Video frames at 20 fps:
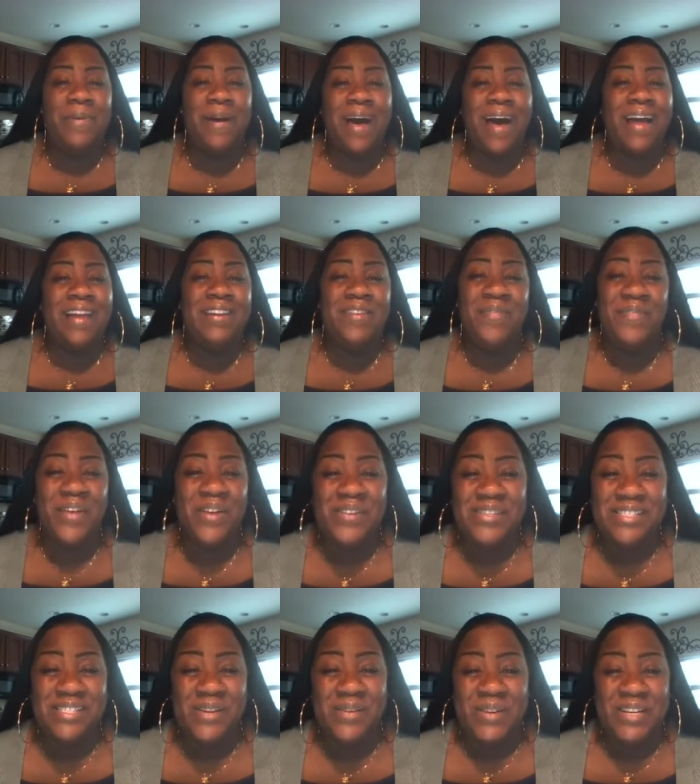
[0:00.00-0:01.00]
Behind the
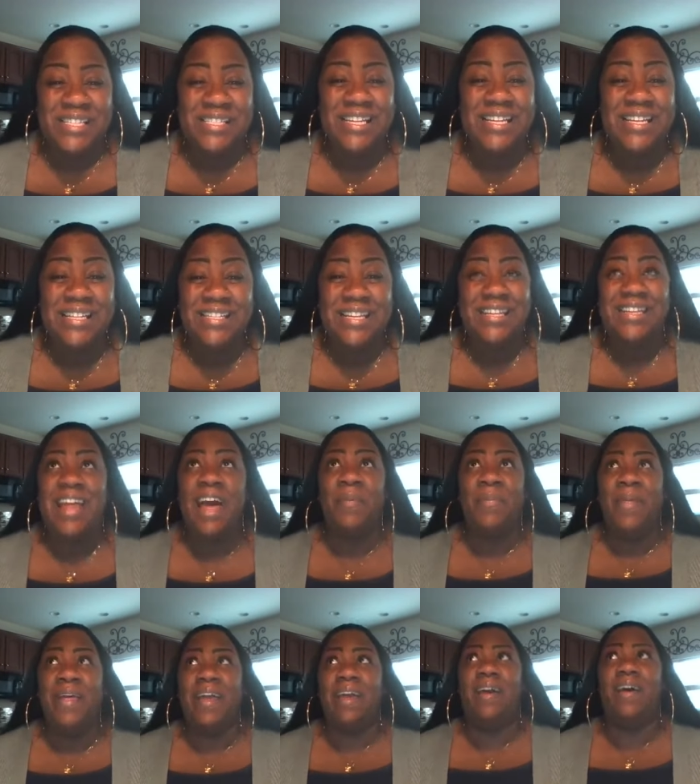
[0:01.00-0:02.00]
Veil series, and
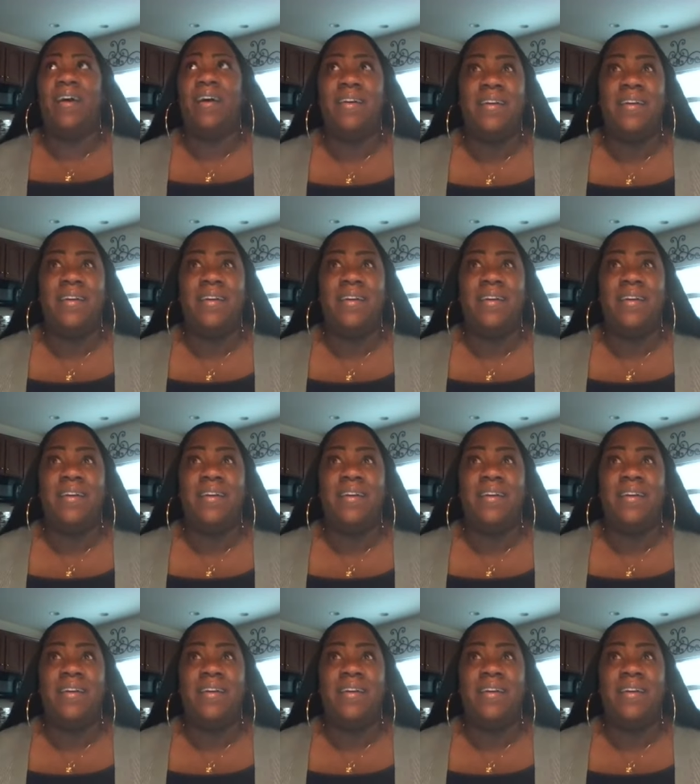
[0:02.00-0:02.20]
the